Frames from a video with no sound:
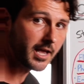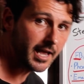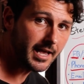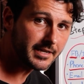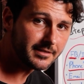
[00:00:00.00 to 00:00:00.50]

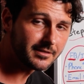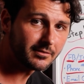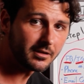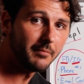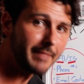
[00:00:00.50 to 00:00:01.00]
and
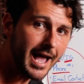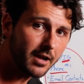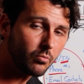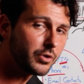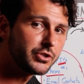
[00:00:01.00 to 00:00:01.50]
come
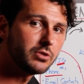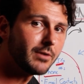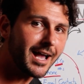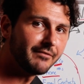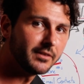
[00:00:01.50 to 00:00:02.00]
back once you
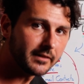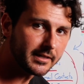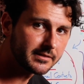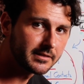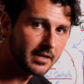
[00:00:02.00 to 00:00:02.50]
have the
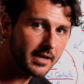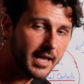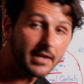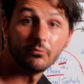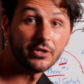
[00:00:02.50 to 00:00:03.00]
list
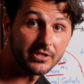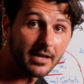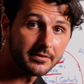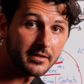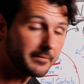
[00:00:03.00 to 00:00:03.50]
and reached
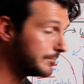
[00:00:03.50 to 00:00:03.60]
out to them.